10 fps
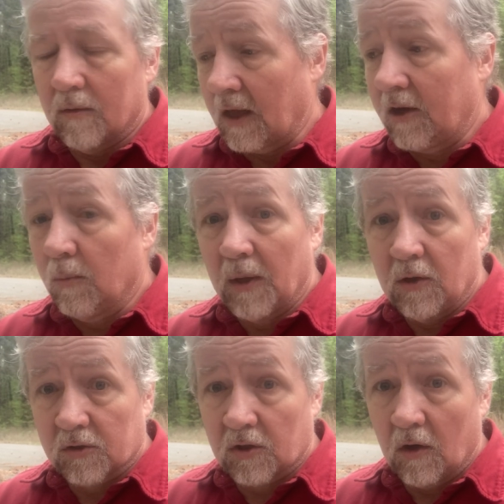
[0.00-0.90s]
They could be
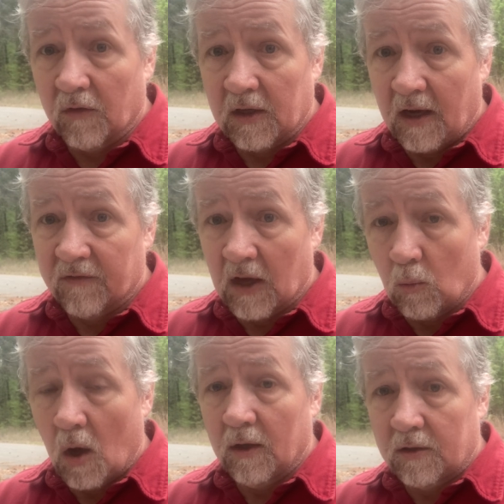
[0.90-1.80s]
your servant if they
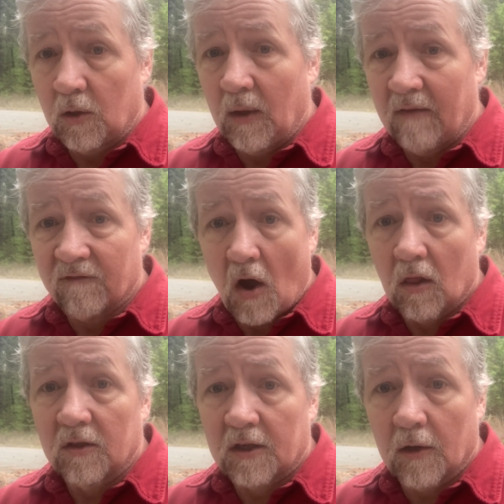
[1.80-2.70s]
wanted to, in
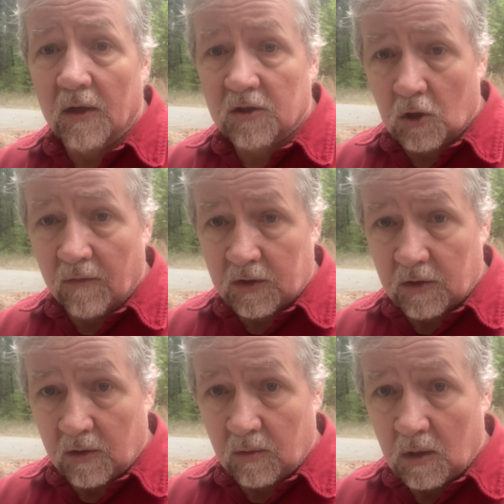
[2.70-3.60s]
voluntary
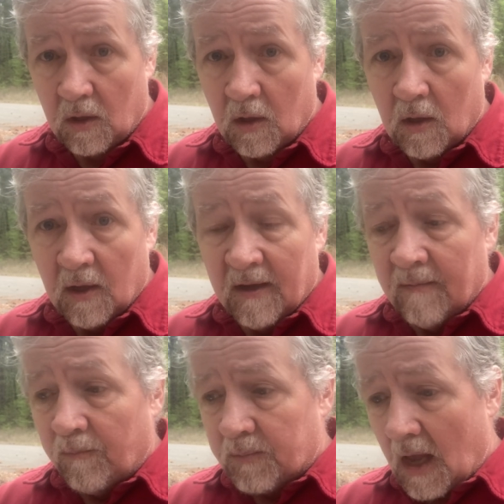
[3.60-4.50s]
servitude.
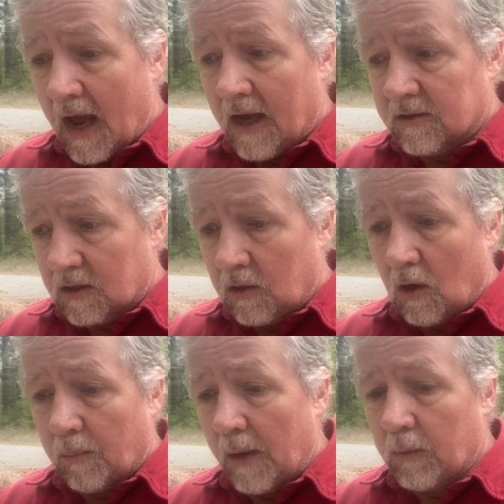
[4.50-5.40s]
As,
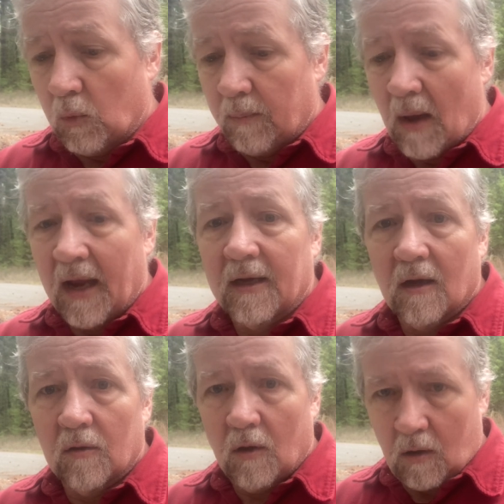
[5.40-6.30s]
people would make
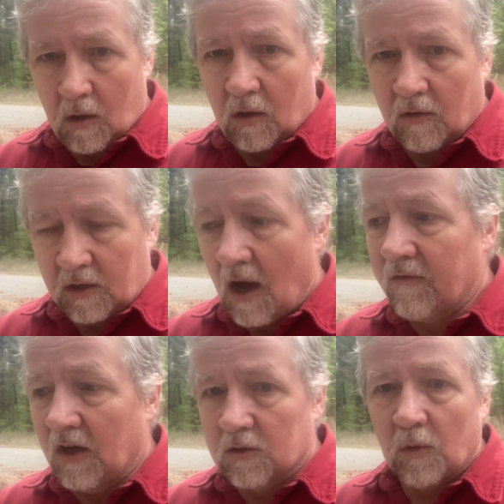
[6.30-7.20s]

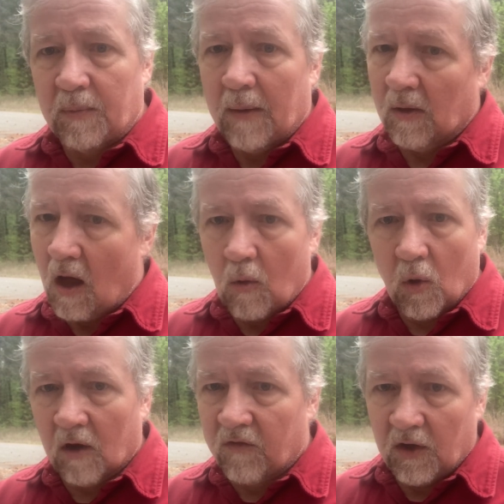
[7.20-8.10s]
covenants with people. I'll
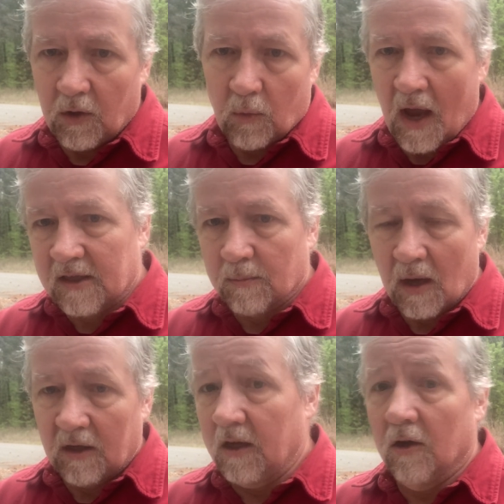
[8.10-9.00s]
work for you X
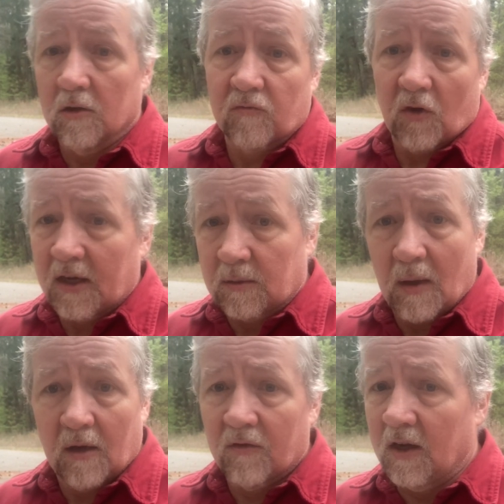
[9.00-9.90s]
amount of years for X
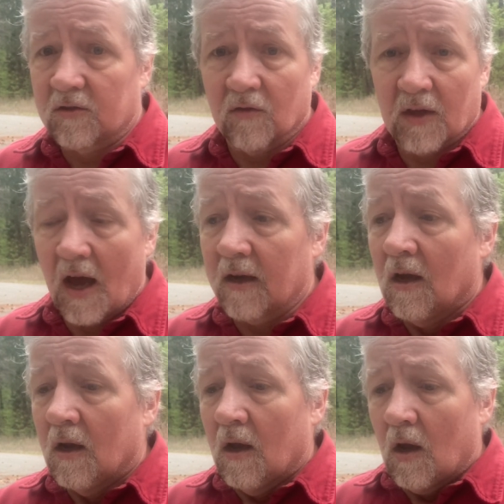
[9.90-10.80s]
amount of this or that,
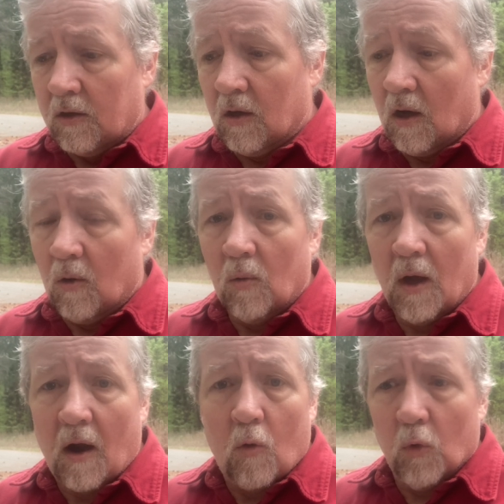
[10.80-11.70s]
and
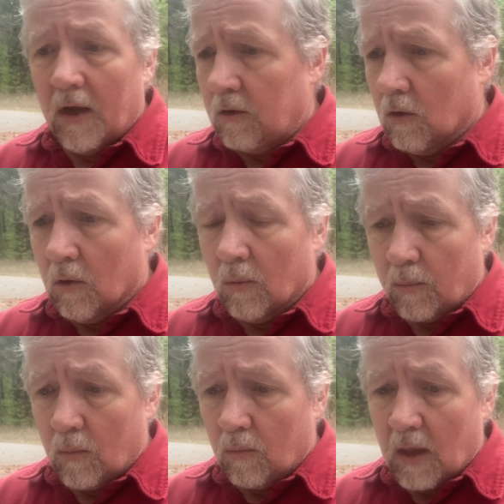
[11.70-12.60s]
I'll rent your
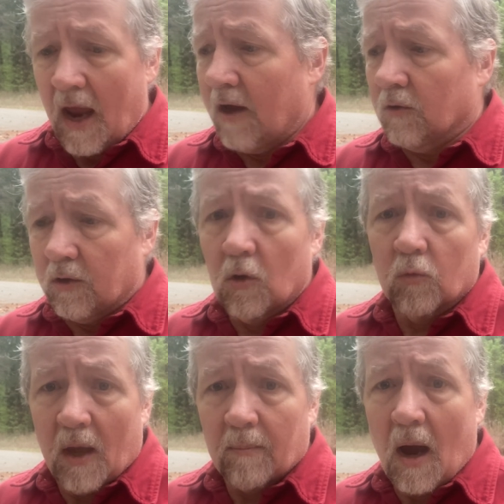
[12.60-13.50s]
land or you'll
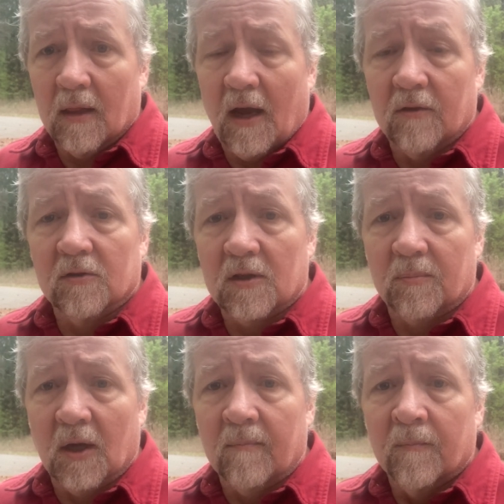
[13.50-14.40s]
rent my land or
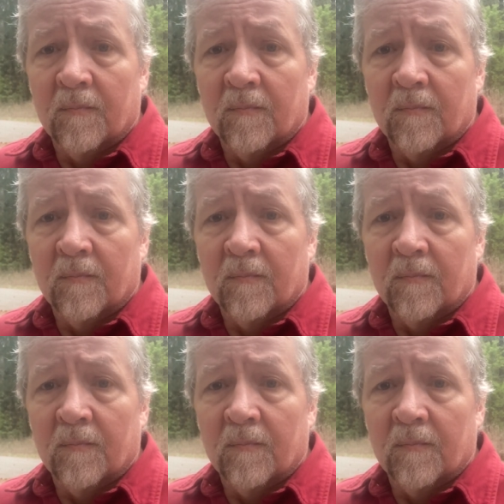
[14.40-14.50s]
something.